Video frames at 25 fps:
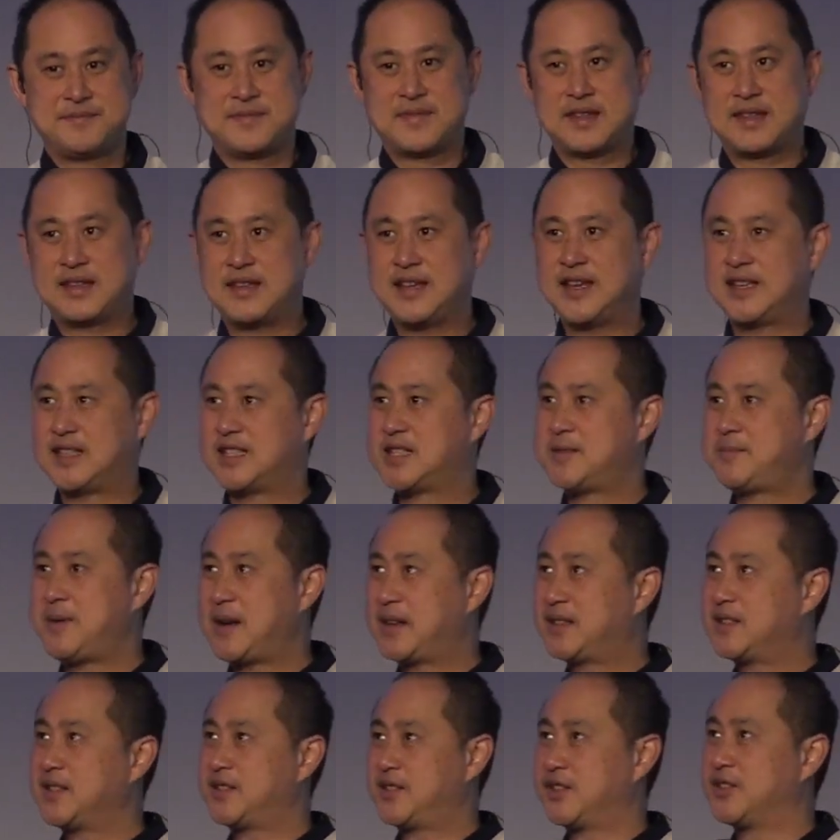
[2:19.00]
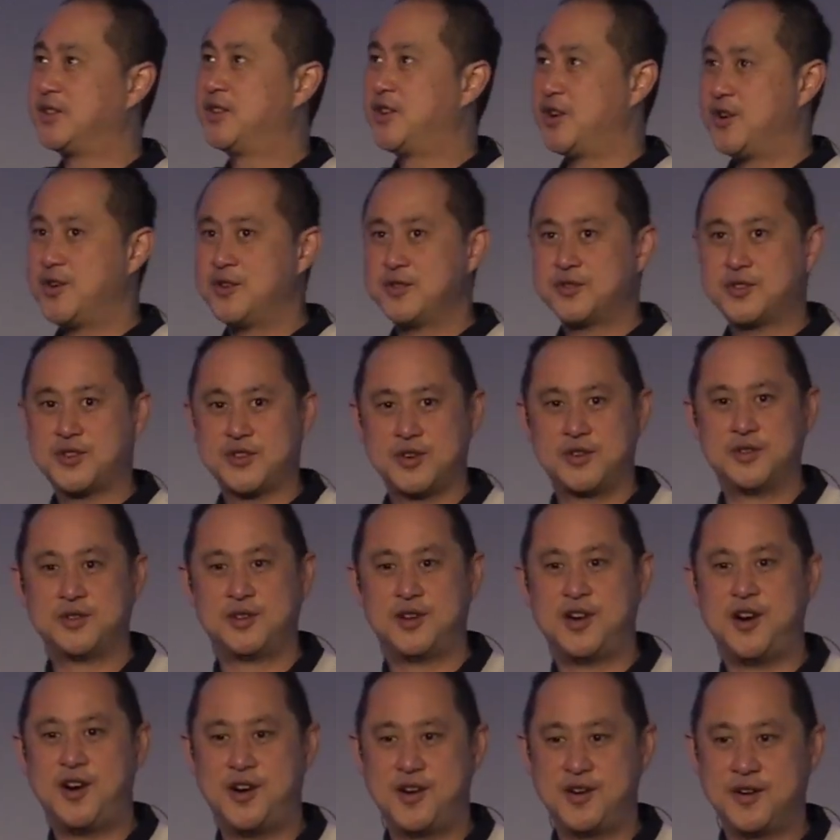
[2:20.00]
expect it to go so
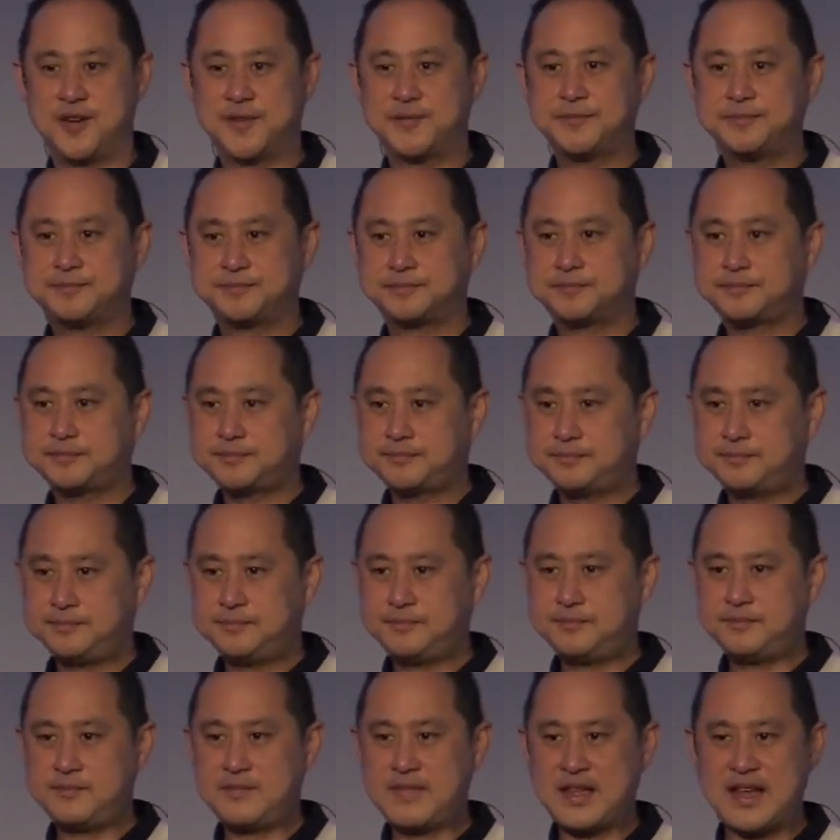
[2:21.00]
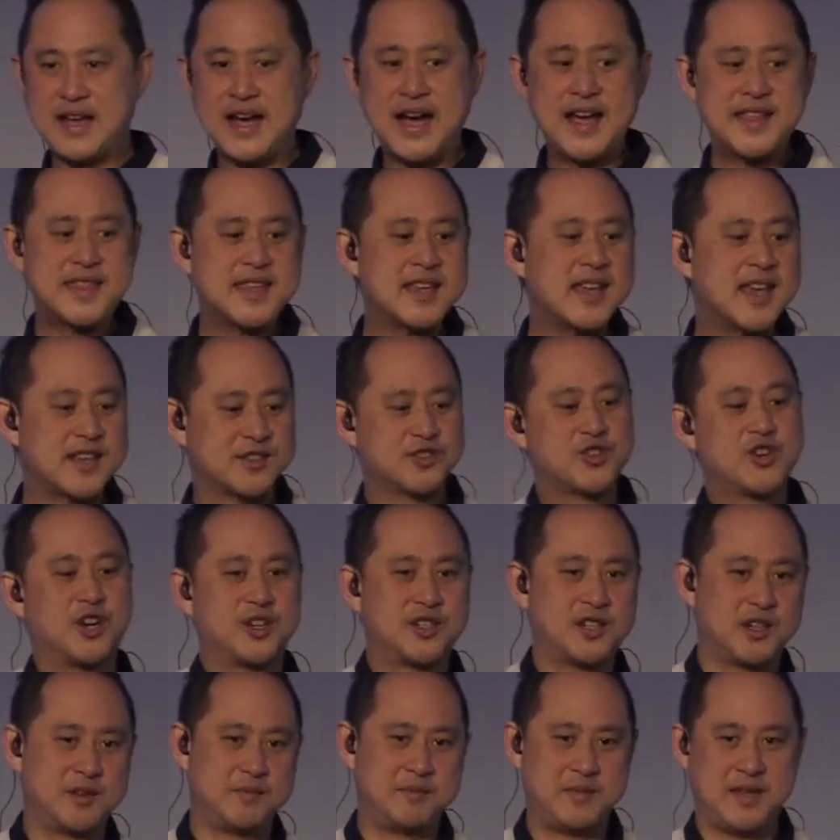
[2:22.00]
long, I think has
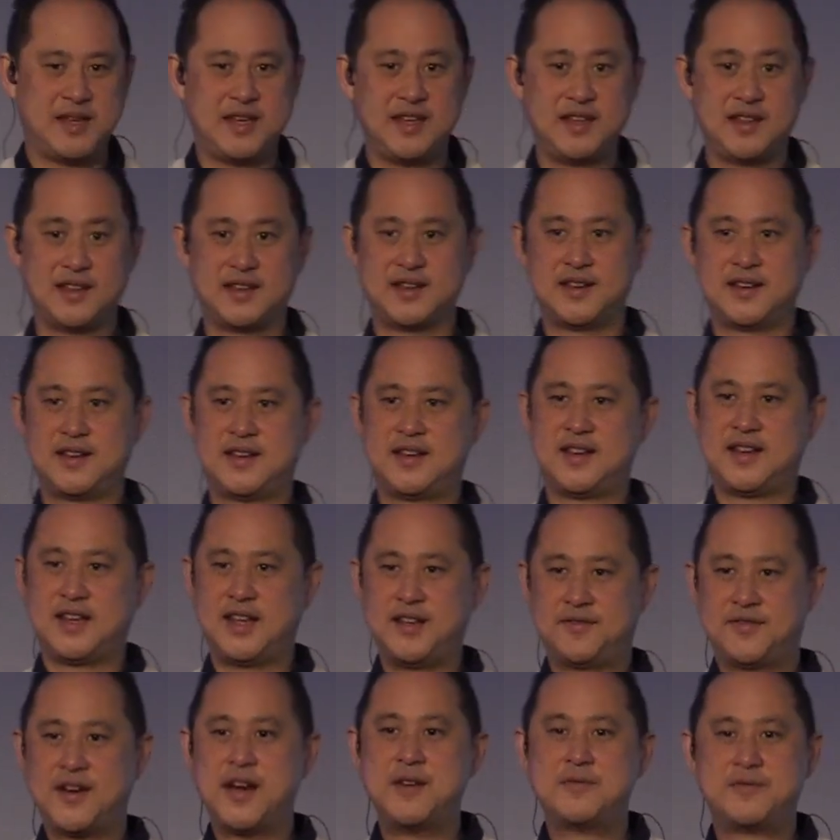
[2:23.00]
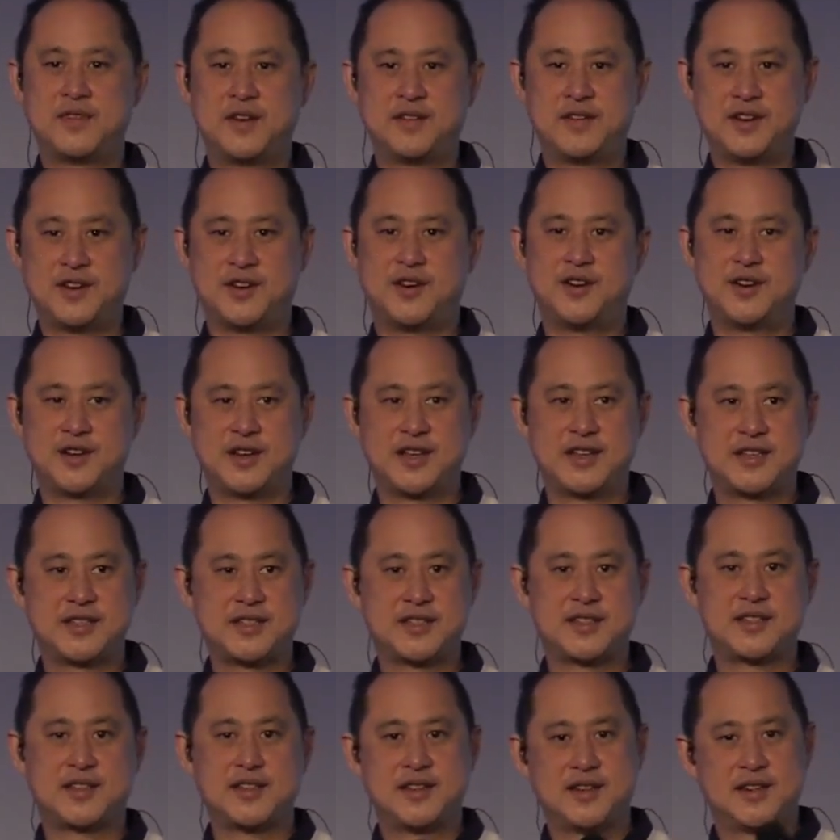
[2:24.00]
gotten me, if I'm very
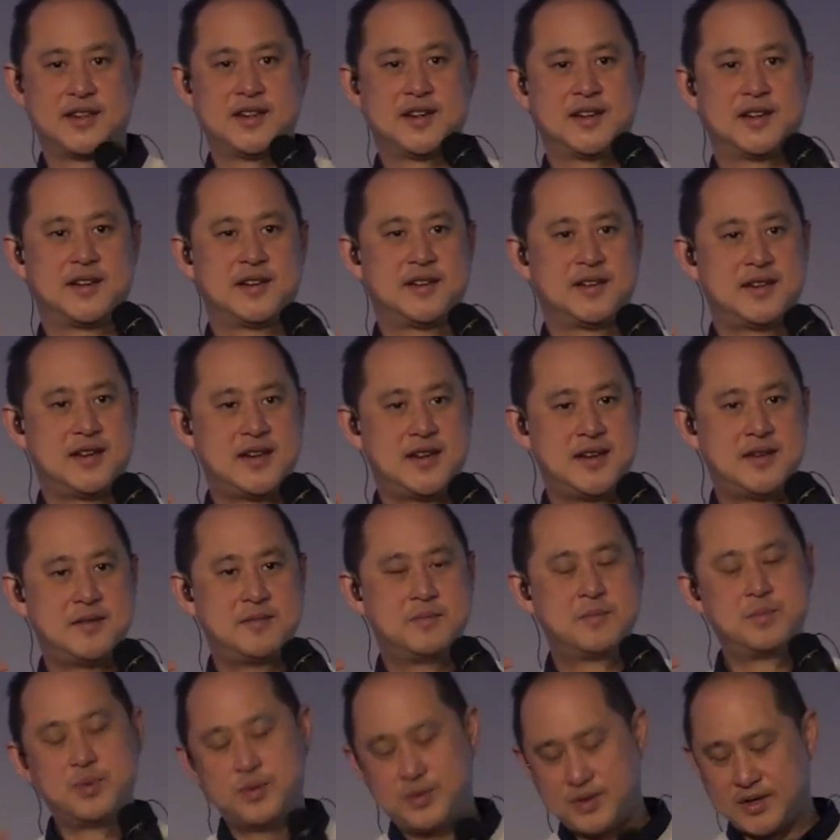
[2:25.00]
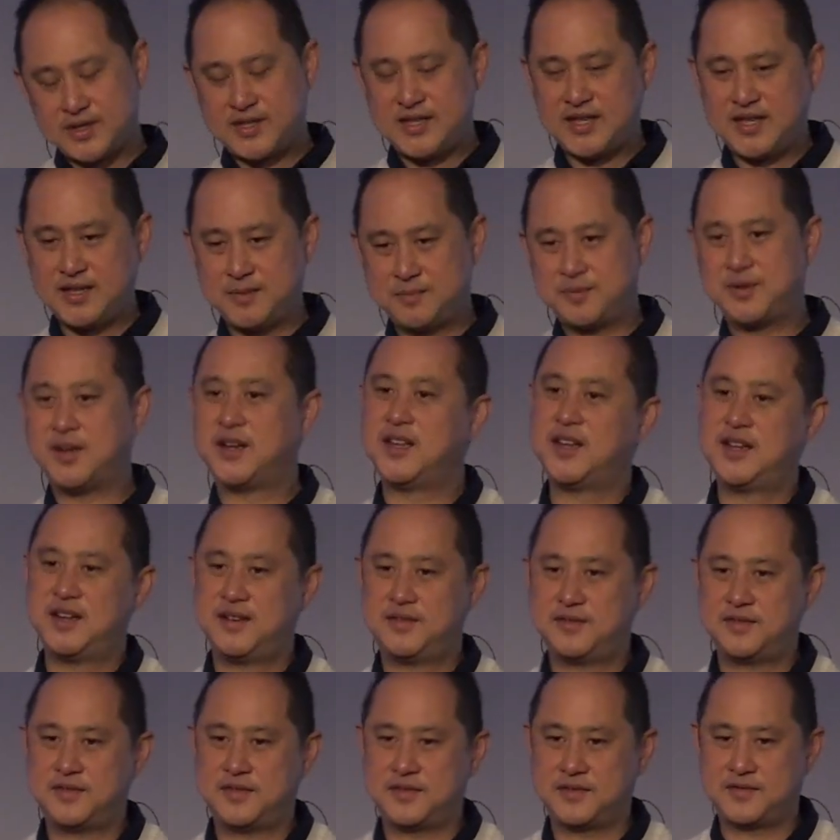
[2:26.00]
honest, pretty, pretty
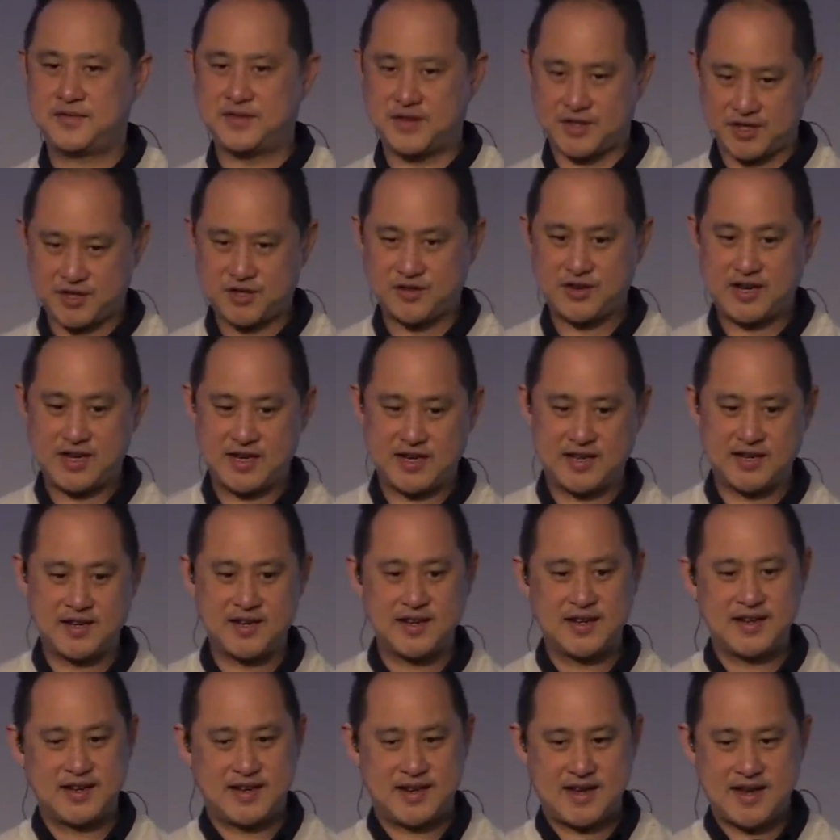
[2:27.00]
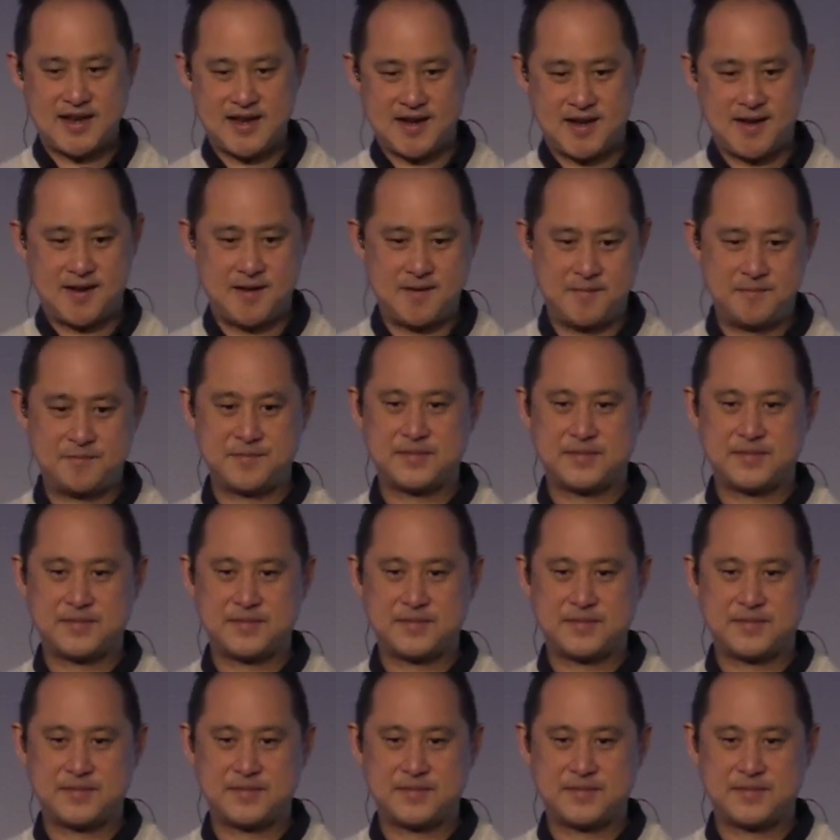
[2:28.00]
frustrated. And